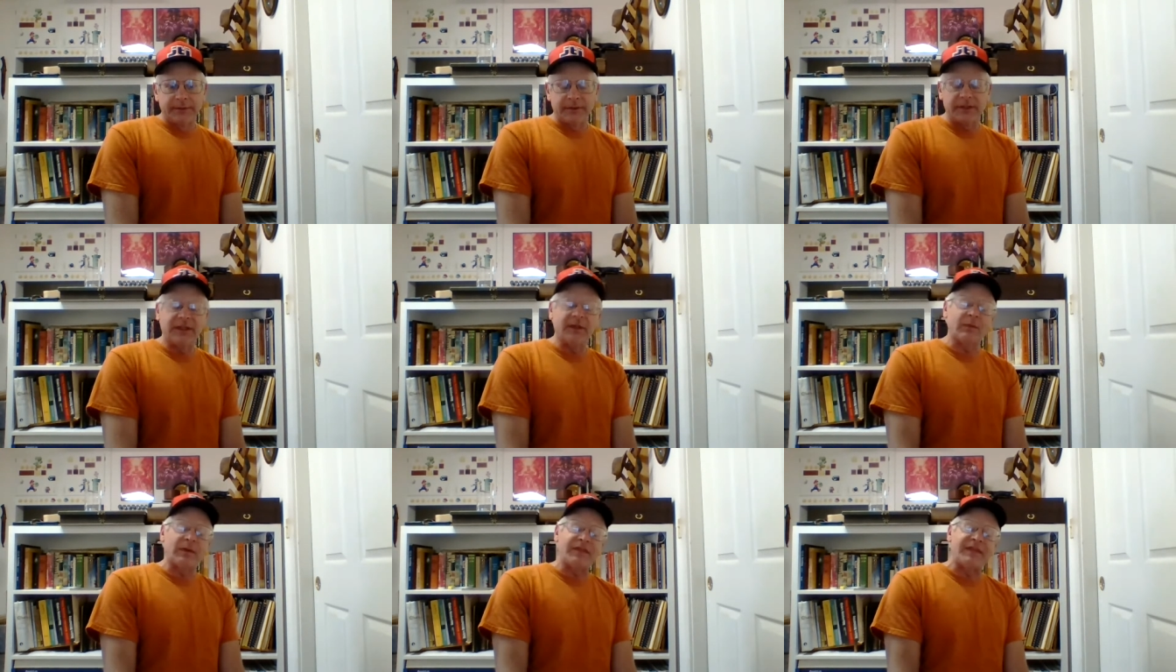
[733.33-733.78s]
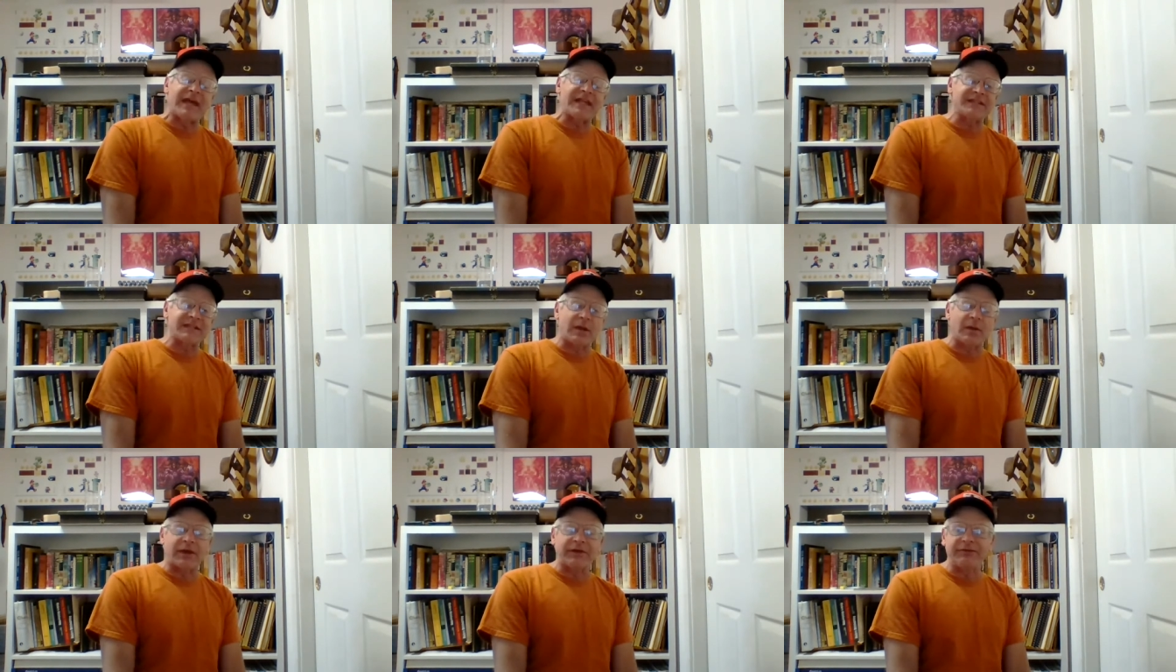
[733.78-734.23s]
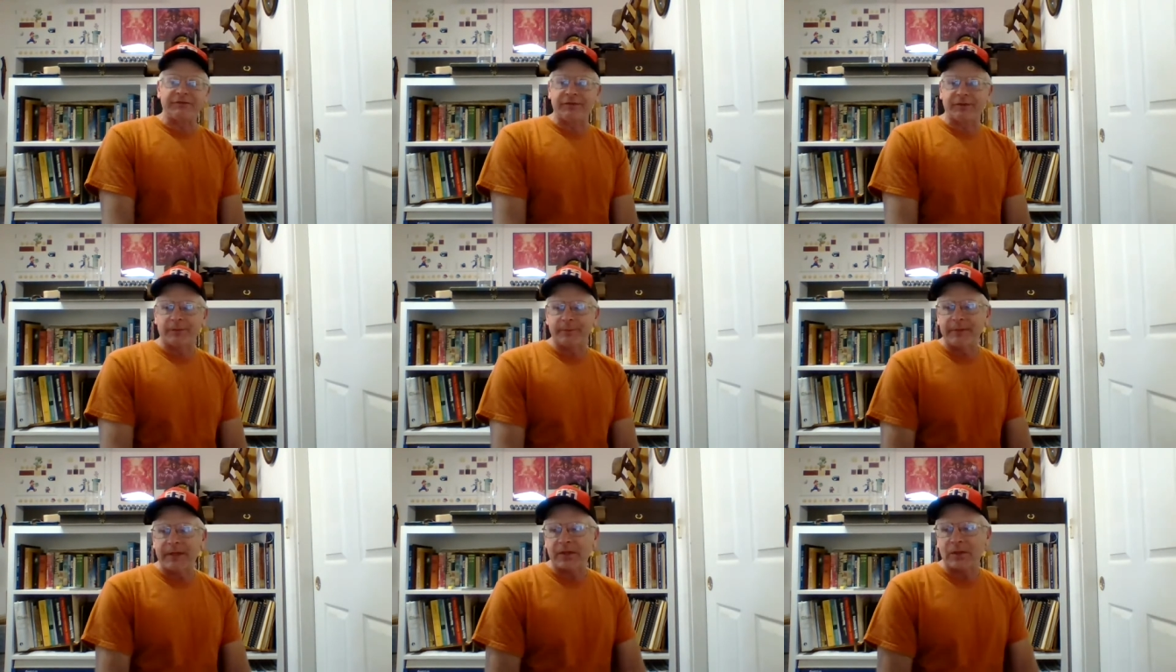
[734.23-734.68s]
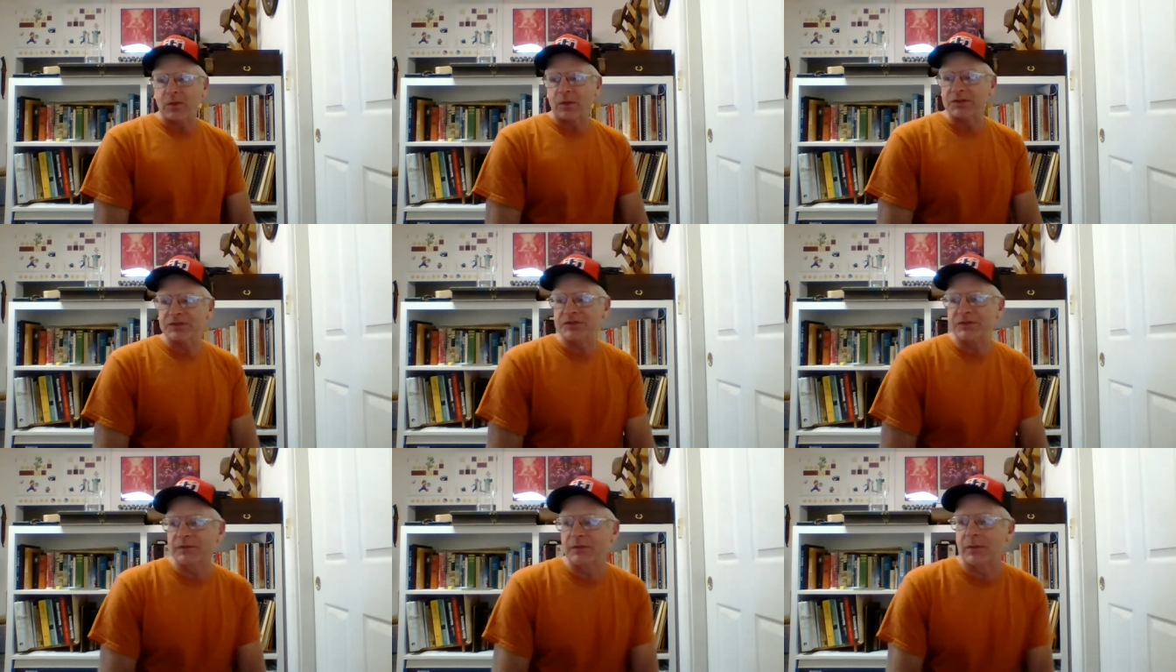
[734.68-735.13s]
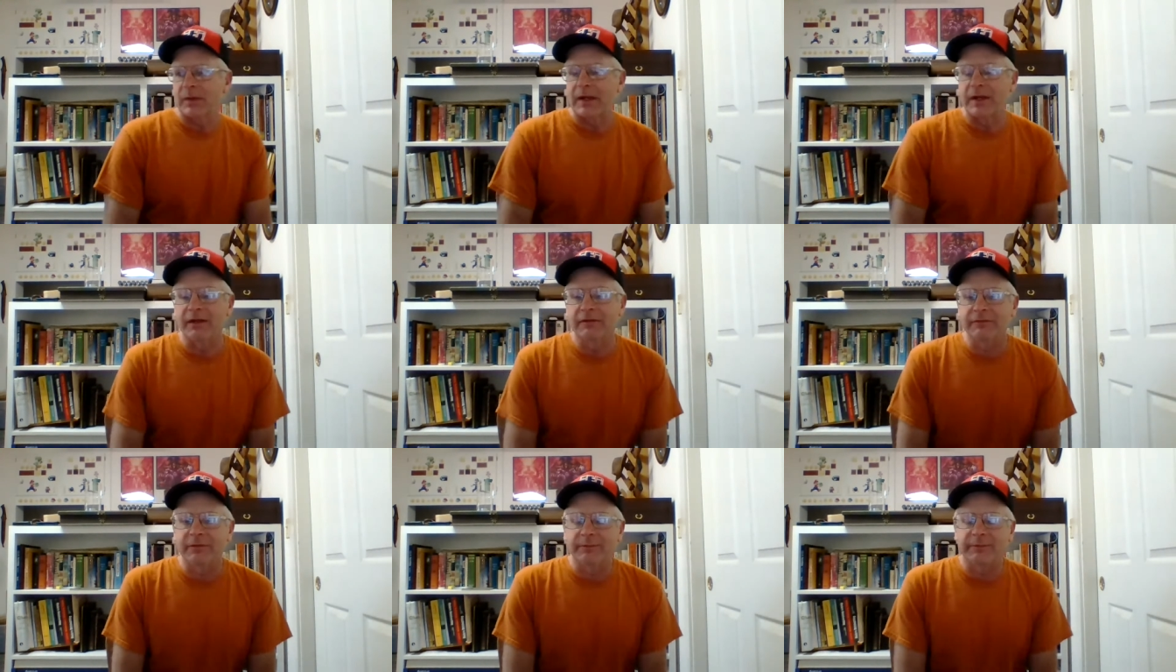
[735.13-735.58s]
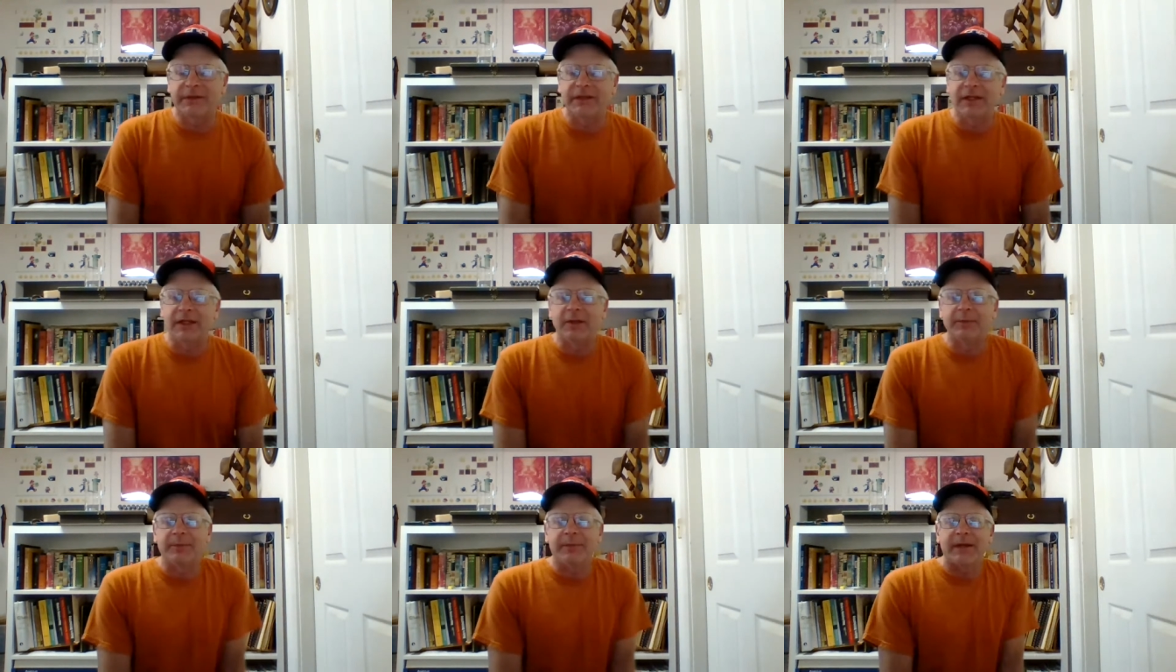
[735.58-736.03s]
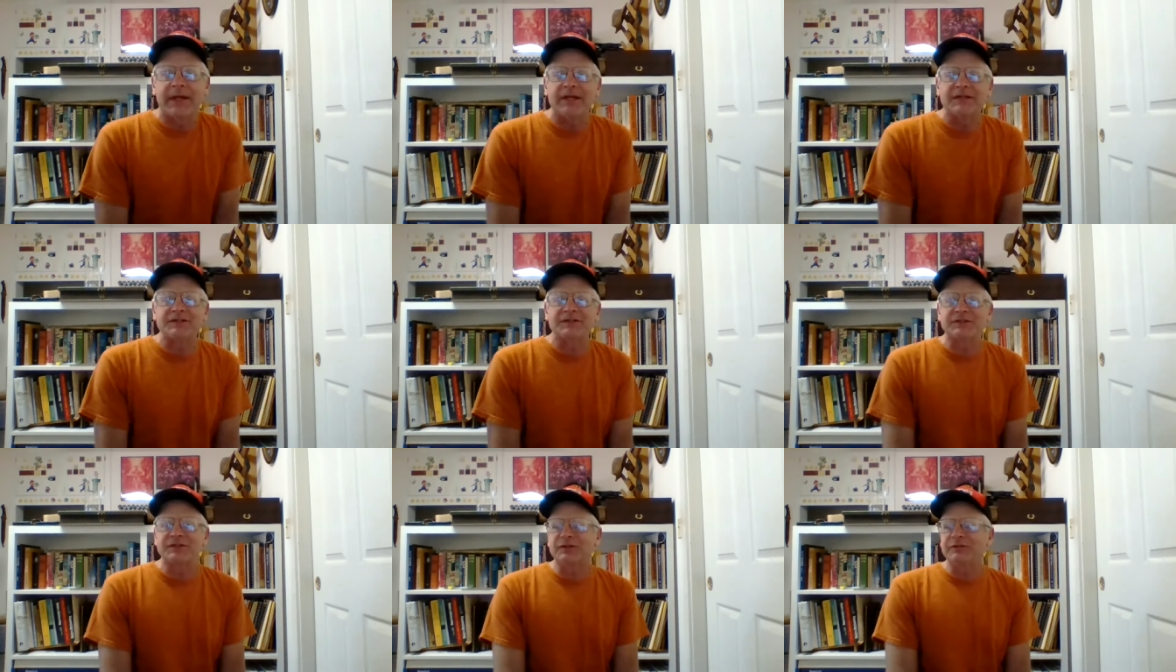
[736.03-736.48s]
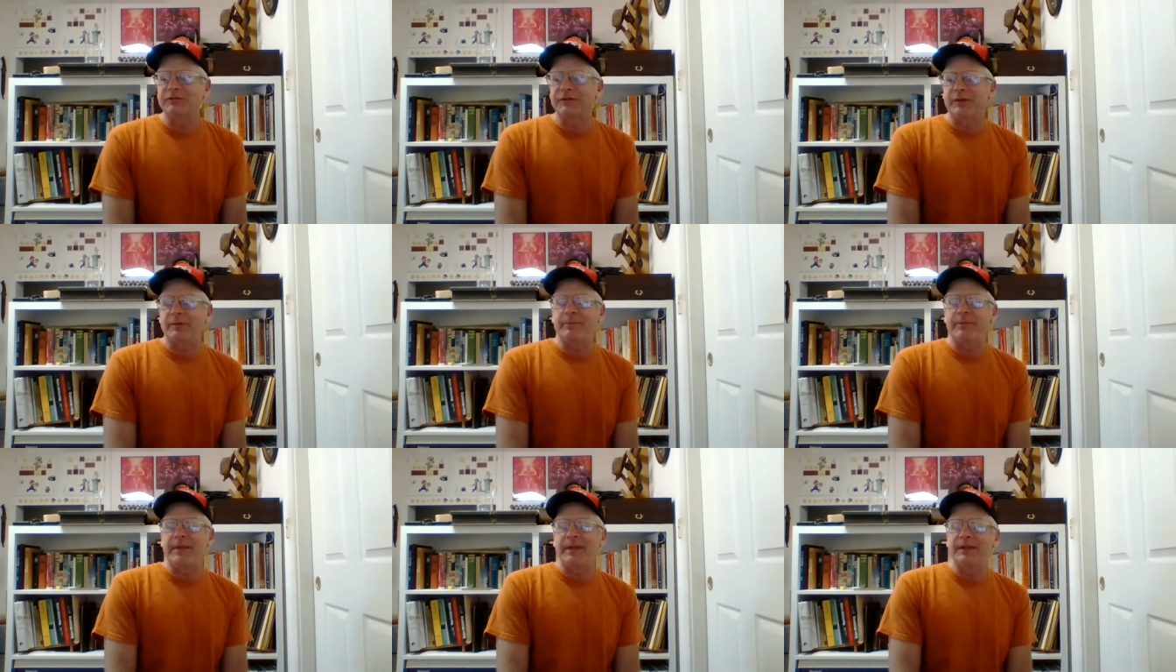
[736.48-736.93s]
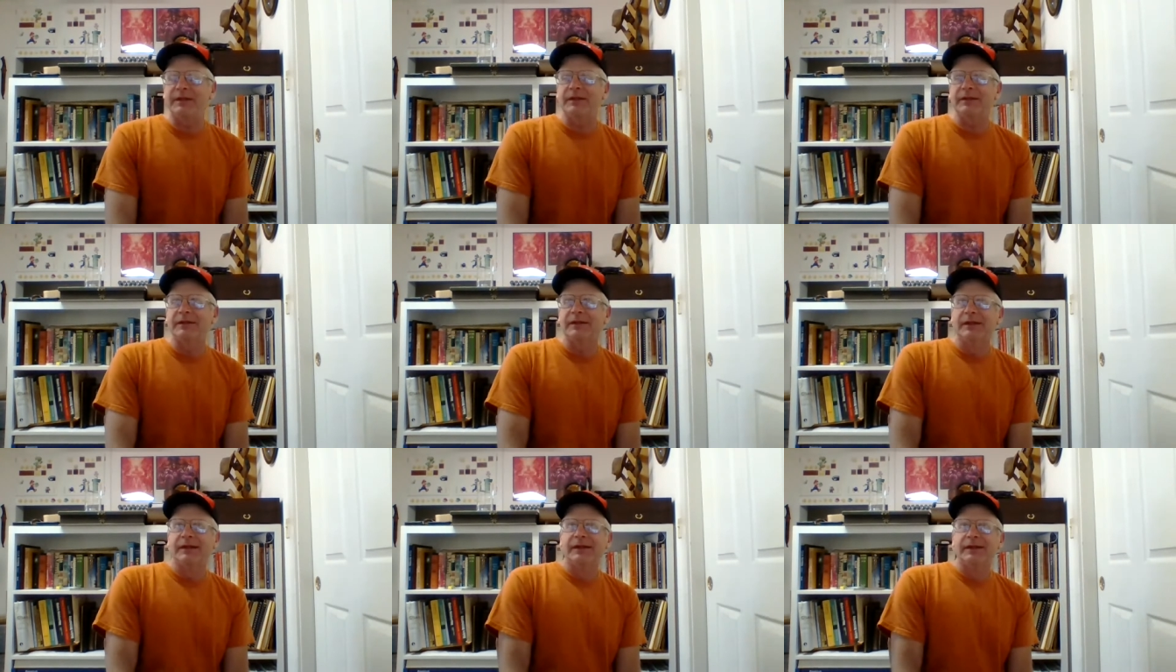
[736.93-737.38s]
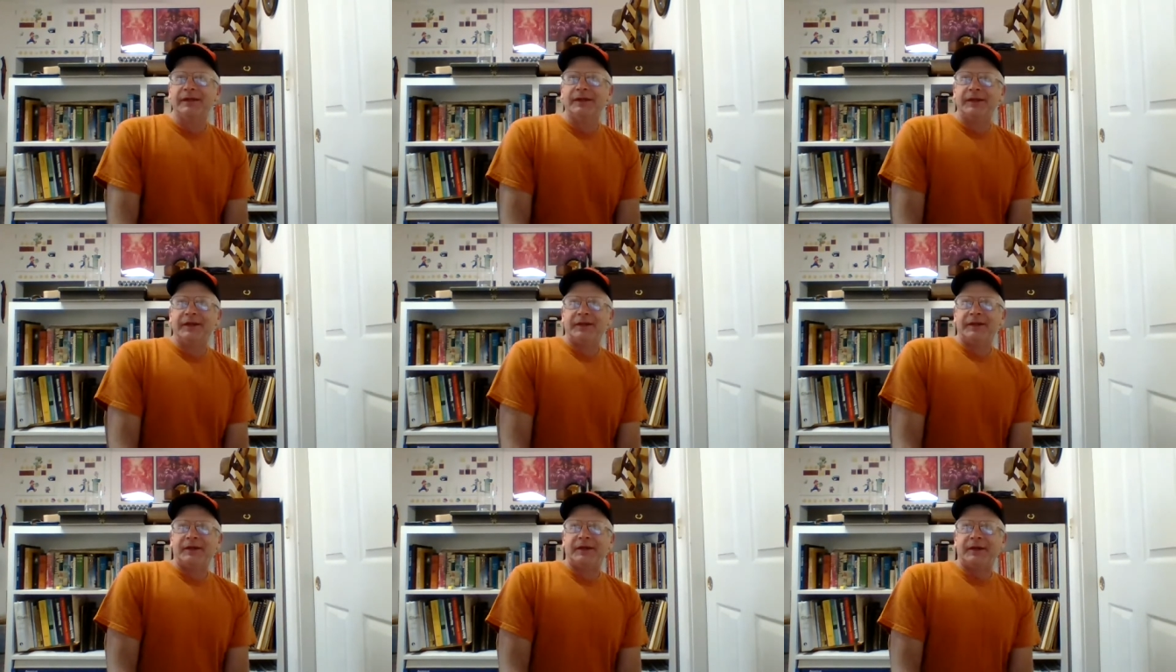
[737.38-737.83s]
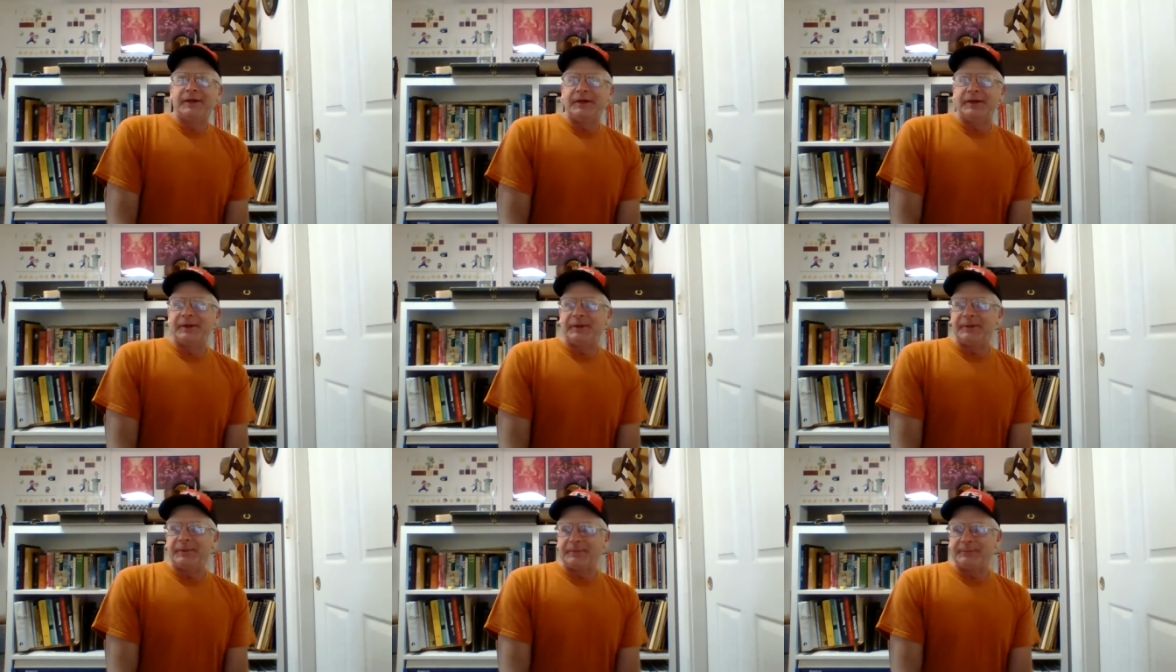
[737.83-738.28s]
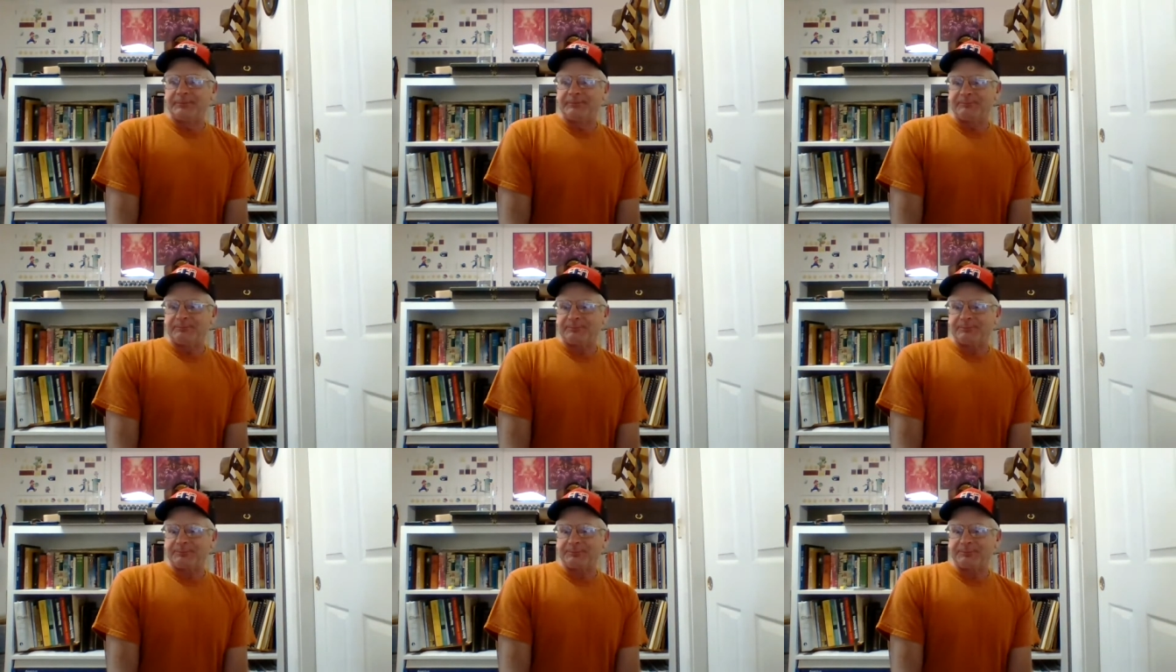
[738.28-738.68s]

anyway, that's how I feel about. It. Of course, you know, every beekeeper has a different opinion um,